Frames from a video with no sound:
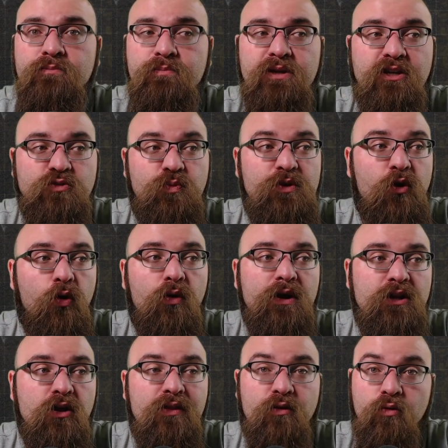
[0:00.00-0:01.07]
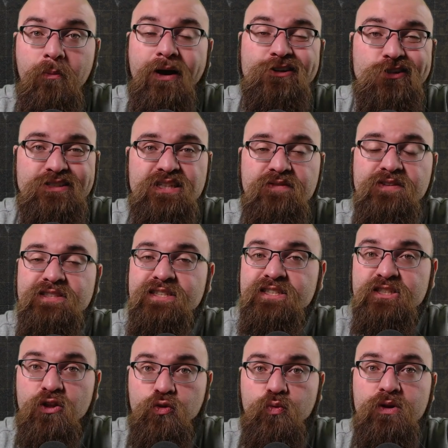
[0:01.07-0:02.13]
because we already know that Ramondre Stevenson
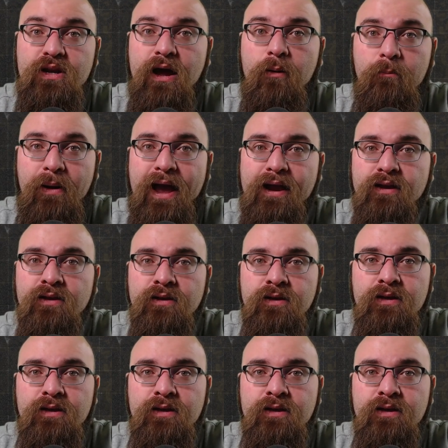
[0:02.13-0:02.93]
is a 3-down back